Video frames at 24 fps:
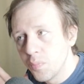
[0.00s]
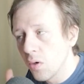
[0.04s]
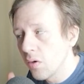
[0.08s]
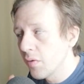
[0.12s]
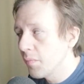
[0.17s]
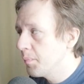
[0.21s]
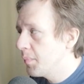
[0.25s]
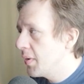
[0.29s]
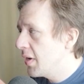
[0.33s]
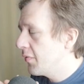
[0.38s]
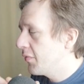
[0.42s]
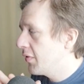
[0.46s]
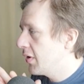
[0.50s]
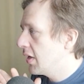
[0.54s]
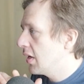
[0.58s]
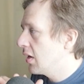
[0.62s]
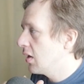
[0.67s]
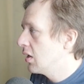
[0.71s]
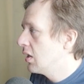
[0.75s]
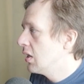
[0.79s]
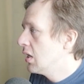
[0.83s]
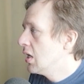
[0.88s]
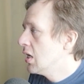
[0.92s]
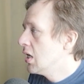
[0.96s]
benefit
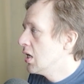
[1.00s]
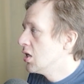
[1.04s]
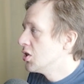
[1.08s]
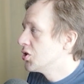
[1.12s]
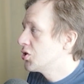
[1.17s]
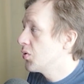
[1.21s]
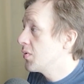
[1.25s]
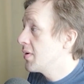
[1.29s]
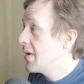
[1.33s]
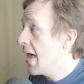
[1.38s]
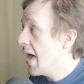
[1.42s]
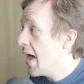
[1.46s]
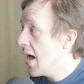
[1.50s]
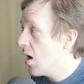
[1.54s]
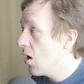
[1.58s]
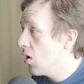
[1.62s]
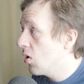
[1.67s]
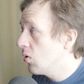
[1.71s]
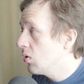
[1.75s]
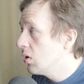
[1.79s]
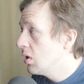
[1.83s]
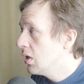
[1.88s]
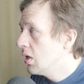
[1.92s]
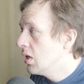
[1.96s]
here. So
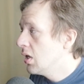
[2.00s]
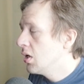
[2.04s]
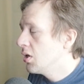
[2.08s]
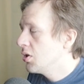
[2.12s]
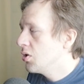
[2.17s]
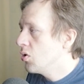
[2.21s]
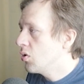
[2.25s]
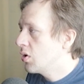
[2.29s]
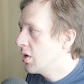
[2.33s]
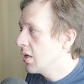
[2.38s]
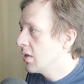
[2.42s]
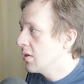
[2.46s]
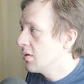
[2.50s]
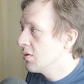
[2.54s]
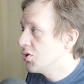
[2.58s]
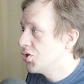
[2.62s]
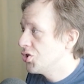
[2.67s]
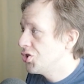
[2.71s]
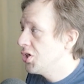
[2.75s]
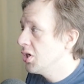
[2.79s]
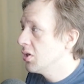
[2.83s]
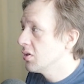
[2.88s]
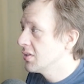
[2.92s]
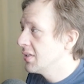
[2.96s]
now you can
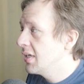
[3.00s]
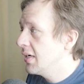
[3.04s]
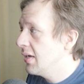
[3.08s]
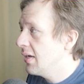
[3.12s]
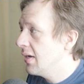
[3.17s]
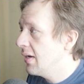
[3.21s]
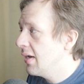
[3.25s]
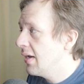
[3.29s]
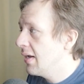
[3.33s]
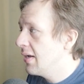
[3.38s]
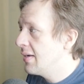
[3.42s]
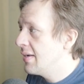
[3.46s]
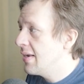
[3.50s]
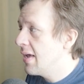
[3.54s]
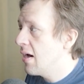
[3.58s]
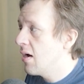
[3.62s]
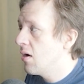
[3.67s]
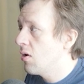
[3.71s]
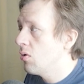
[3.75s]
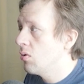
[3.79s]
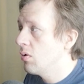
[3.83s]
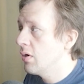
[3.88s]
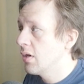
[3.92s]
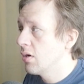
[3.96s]
shield it and
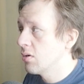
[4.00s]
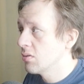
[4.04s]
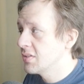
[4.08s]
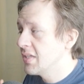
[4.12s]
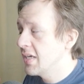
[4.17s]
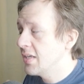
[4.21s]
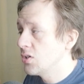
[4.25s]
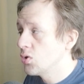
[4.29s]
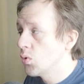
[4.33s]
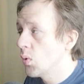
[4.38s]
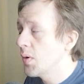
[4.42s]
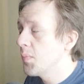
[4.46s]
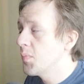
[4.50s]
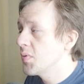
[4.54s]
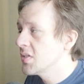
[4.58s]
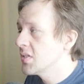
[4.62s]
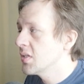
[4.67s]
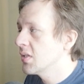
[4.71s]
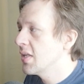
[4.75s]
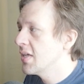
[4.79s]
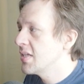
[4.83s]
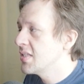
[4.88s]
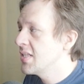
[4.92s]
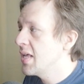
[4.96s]
now it'll take 20%
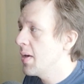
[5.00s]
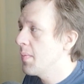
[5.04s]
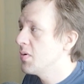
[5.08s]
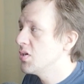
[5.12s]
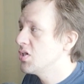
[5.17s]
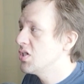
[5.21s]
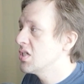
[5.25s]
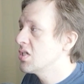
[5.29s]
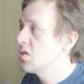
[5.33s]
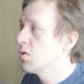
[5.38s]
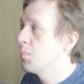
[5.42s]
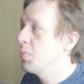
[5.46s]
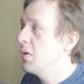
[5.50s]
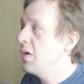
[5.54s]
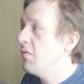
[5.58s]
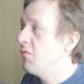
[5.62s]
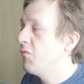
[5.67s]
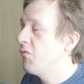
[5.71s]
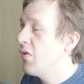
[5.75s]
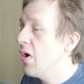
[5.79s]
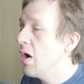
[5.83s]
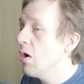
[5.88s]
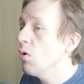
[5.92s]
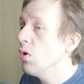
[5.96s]
less damage. This will be
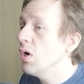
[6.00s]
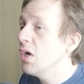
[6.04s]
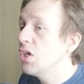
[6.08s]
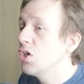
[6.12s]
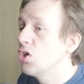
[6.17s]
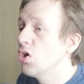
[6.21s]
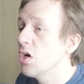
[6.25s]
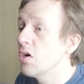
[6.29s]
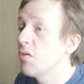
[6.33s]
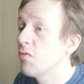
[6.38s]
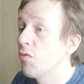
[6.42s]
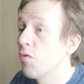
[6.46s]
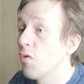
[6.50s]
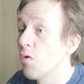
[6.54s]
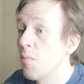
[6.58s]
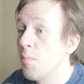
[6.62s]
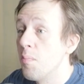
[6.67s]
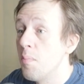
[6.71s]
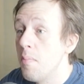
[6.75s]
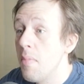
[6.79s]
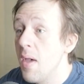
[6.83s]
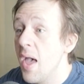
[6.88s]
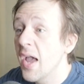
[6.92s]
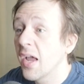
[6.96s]
very good for
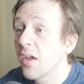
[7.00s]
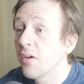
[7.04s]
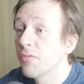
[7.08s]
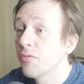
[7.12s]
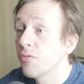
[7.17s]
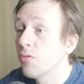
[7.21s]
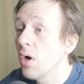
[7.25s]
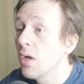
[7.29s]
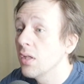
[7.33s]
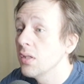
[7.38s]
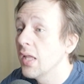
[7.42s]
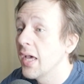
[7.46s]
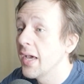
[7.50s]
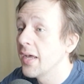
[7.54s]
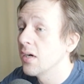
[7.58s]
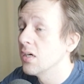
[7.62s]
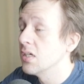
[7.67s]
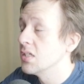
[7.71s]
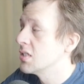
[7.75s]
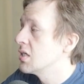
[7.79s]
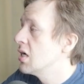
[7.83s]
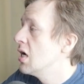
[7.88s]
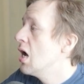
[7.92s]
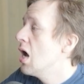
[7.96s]
mech
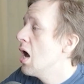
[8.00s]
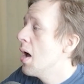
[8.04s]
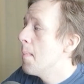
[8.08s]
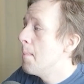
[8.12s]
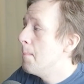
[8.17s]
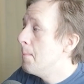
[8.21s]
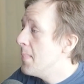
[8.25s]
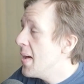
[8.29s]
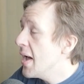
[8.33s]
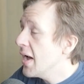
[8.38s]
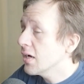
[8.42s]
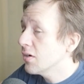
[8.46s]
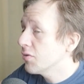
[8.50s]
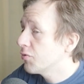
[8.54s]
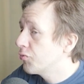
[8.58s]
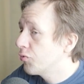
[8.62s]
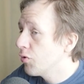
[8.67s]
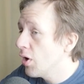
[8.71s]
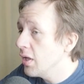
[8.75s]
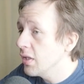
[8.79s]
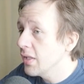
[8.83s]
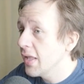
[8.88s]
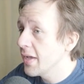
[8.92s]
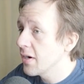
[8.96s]
frontliners. Mech
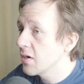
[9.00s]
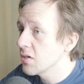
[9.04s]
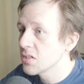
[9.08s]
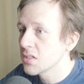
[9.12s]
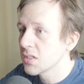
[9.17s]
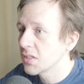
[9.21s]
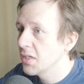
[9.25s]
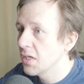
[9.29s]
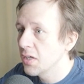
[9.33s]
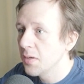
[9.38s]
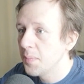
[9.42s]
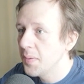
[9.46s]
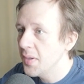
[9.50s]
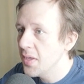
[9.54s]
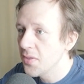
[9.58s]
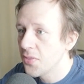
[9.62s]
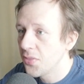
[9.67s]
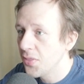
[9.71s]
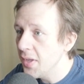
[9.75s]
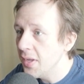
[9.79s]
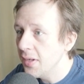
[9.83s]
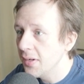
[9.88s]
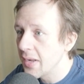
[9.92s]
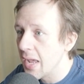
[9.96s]
frontliners are going to be a
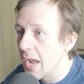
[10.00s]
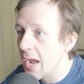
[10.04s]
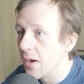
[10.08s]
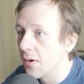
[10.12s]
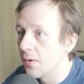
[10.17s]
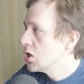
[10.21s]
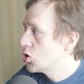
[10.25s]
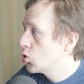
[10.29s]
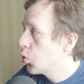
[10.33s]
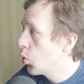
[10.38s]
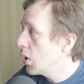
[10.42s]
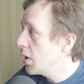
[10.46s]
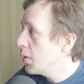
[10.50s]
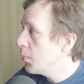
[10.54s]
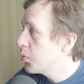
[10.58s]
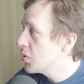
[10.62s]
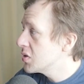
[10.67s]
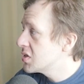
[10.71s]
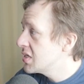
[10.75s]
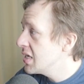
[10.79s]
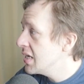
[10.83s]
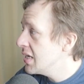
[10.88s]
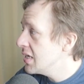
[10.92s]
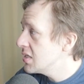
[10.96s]
thing now.
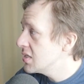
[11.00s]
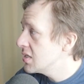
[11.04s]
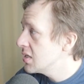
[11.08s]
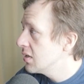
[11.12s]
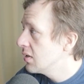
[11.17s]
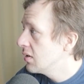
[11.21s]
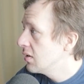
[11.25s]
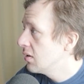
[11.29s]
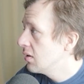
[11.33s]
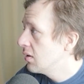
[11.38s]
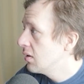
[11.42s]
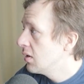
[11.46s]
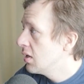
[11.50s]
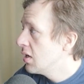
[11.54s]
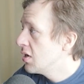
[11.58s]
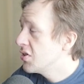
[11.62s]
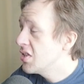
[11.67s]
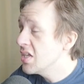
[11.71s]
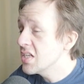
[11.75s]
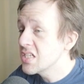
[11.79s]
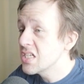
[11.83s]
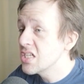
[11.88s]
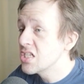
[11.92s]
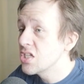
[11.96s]
20%?
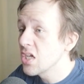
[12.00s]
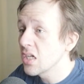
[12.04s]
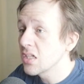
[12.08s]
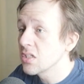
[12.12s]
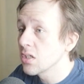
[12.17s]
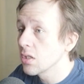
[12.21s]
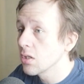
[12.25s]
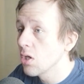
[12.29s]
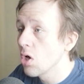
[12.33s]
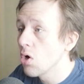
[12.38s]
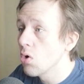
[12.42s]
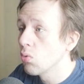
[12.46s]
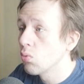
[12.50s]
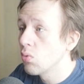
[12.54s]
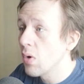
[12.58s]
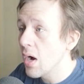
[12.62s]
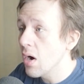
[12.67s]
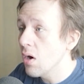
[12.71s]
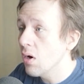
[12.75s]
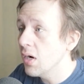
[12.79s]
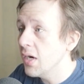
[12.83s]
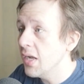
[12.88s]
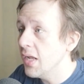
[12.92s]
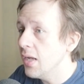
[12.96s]
This is such a low
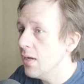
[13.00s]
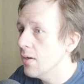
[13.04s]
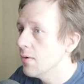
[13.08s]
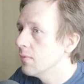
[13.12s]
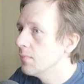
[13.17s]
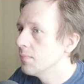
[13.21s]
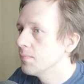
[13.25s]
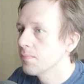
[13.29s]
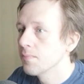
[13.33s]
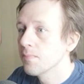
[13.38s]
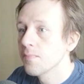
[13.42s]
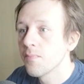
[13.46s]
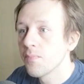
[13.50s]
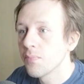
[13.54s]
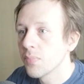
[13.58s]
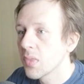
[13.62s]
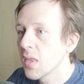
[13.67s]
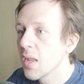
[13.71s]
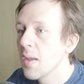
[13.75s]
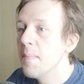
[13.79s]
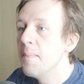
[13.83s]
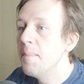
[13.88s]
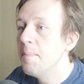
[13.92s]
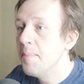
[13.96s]
rarity.
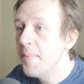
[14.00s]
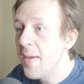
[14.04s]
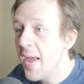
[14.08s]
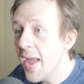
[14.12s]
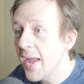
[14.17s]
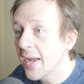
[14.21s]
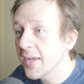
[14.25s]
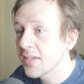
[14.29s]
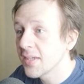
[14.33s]
Mech